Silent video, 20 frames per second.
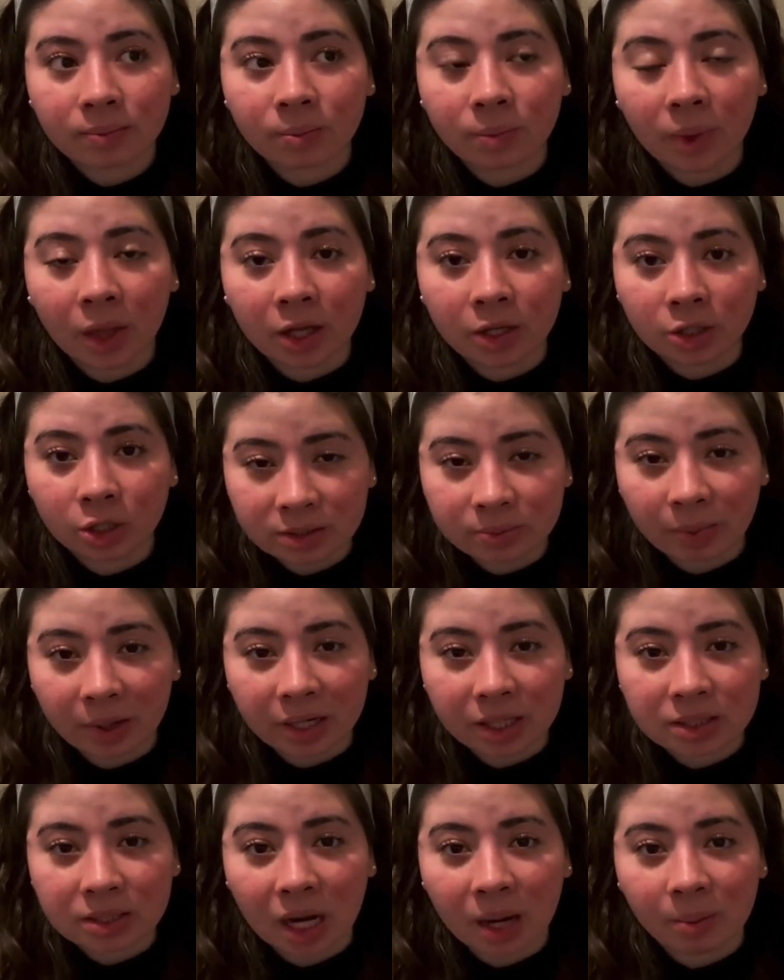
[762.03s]
and you're
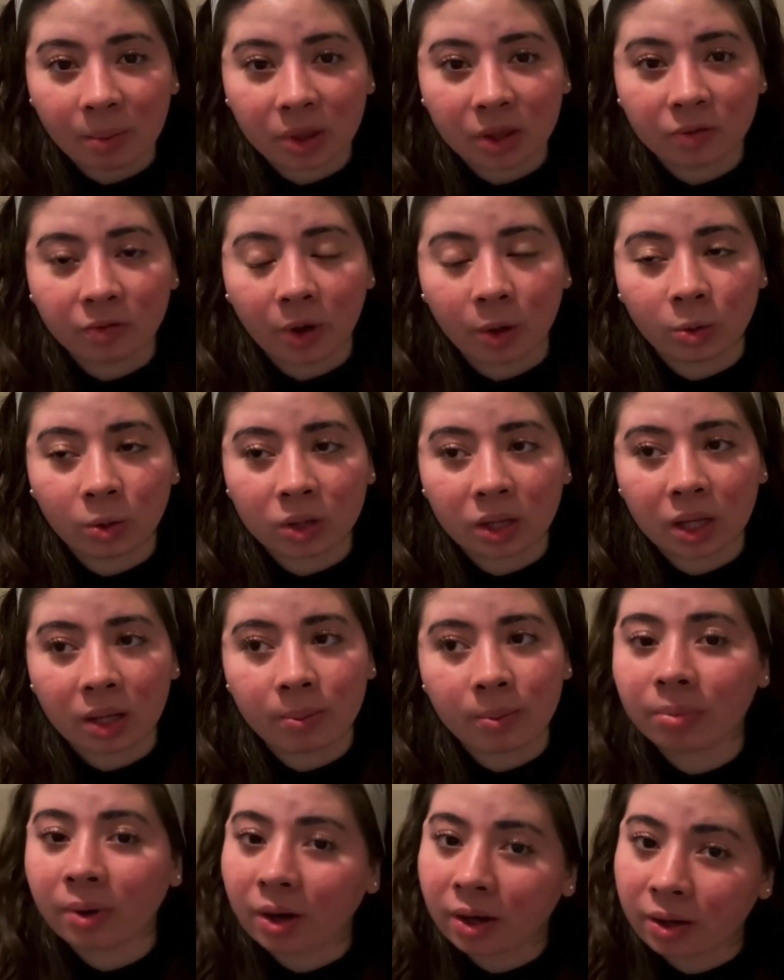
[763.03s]
spending time on the phone with him,
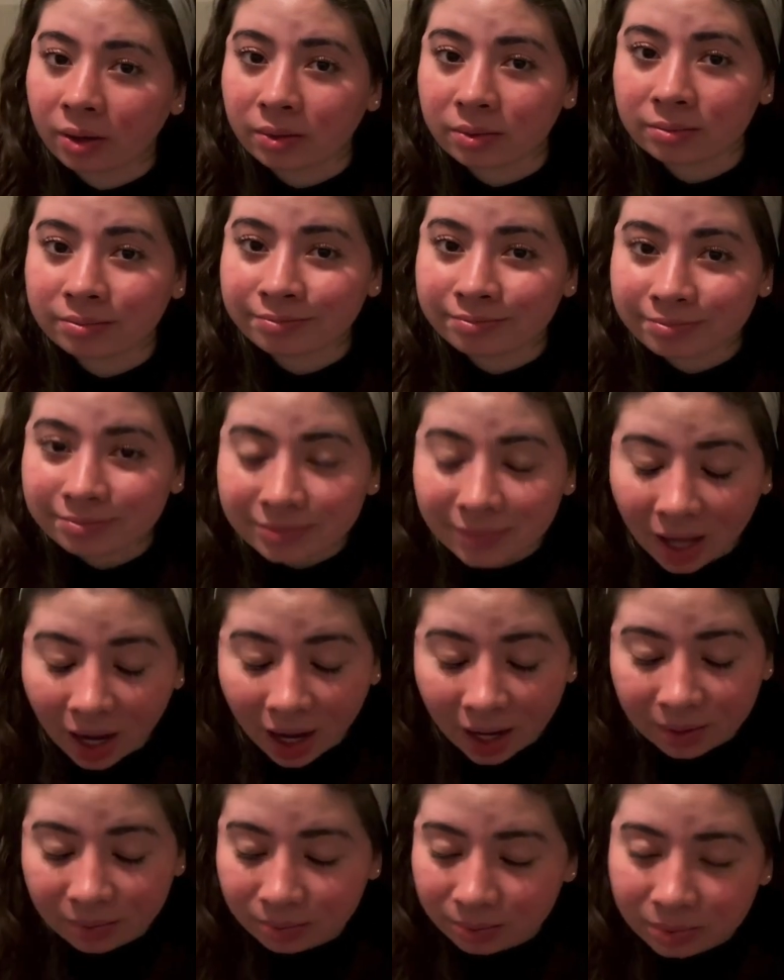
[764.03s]
bro,
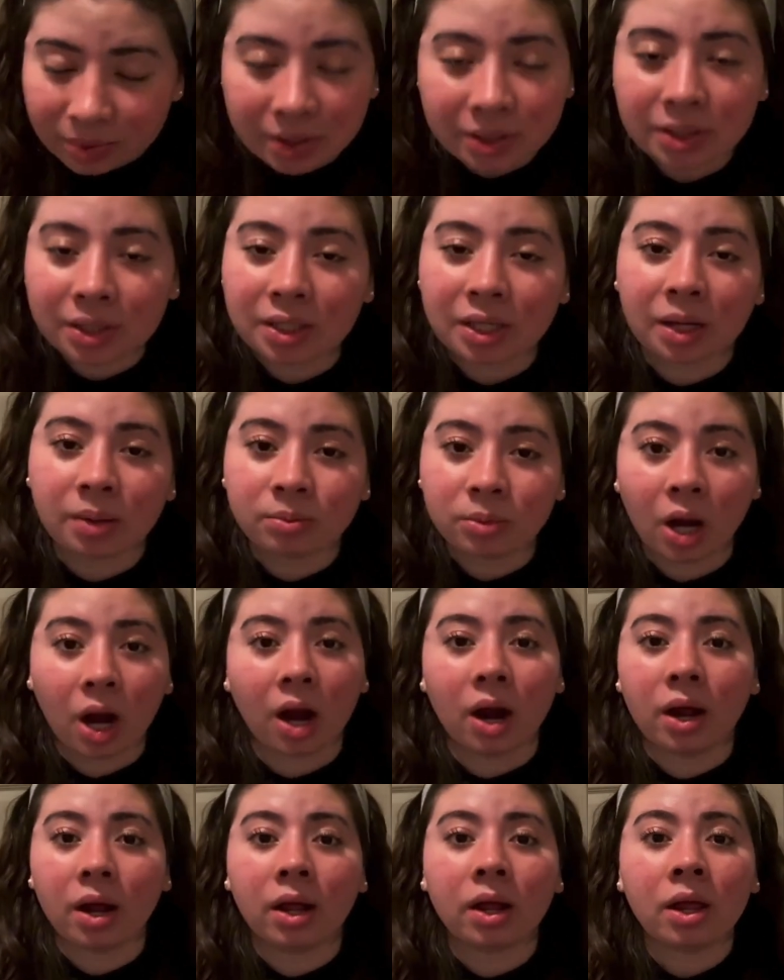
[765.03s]
I really am
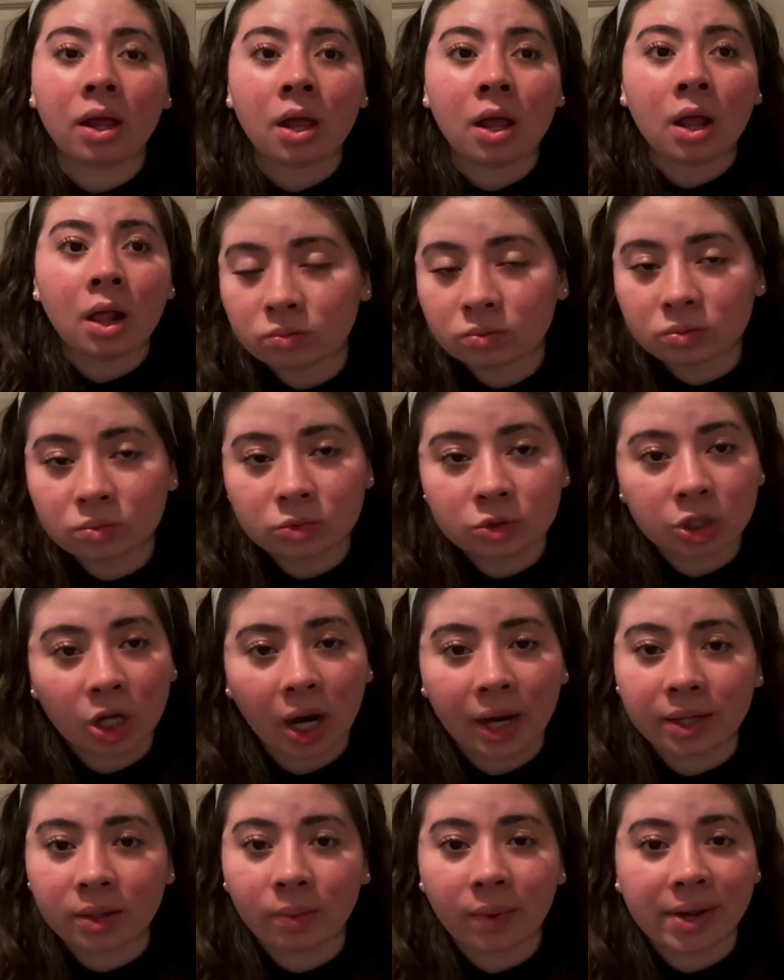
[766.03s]
not
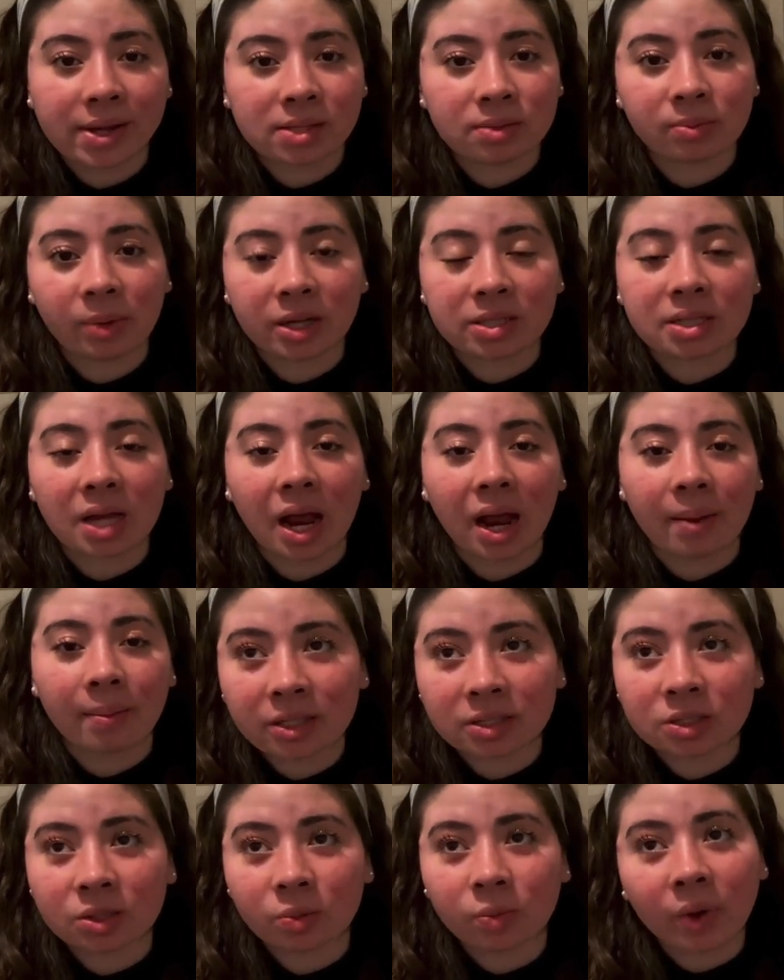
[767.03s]
trying to waste my time.
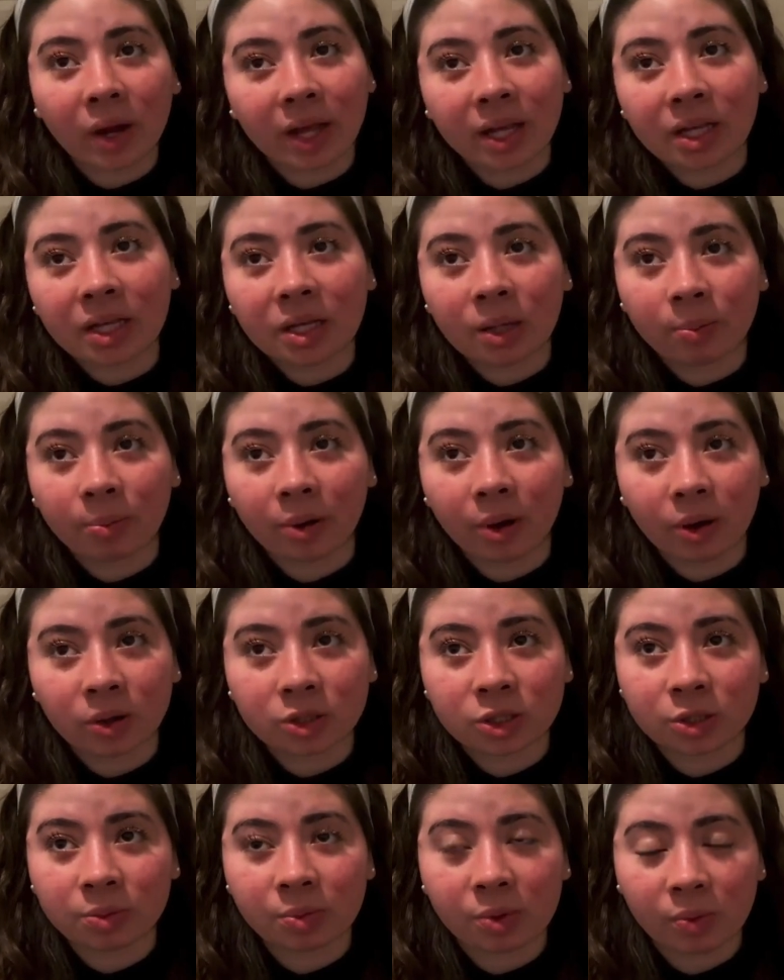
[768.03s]
Because the way he
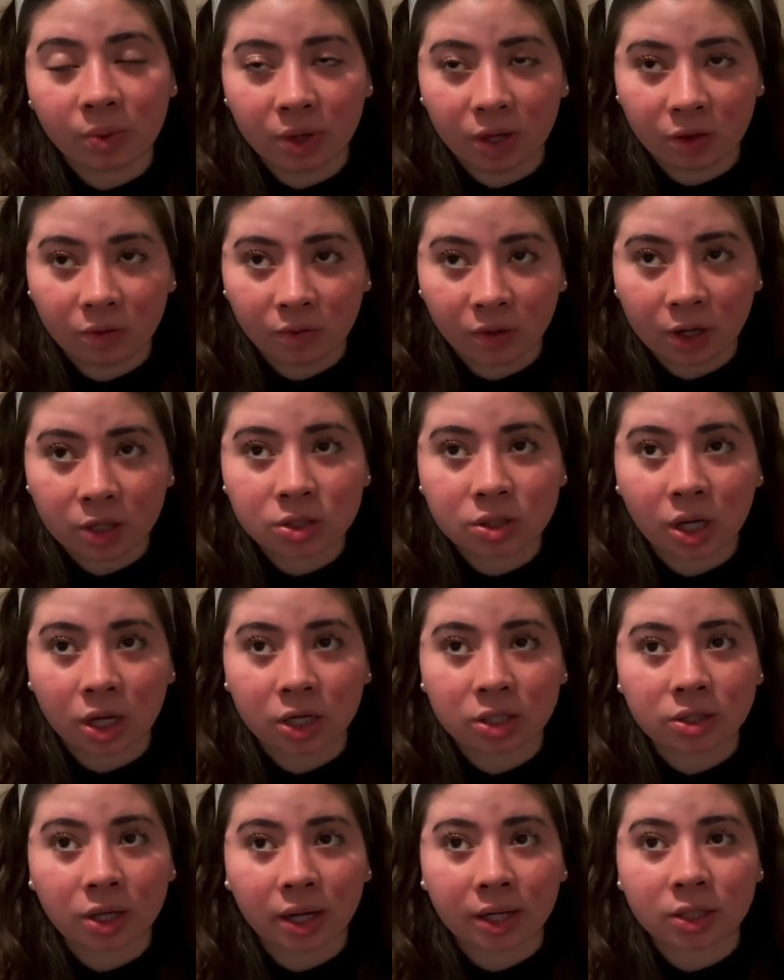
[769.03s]
approached me when he first started
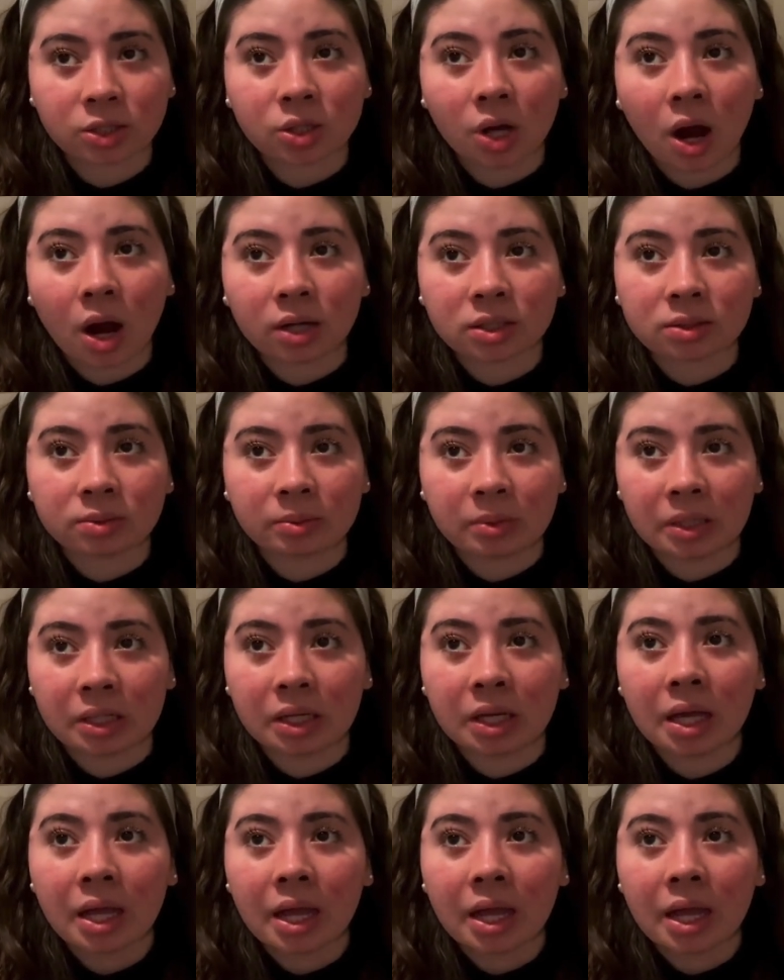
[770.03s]
trying to talk to me,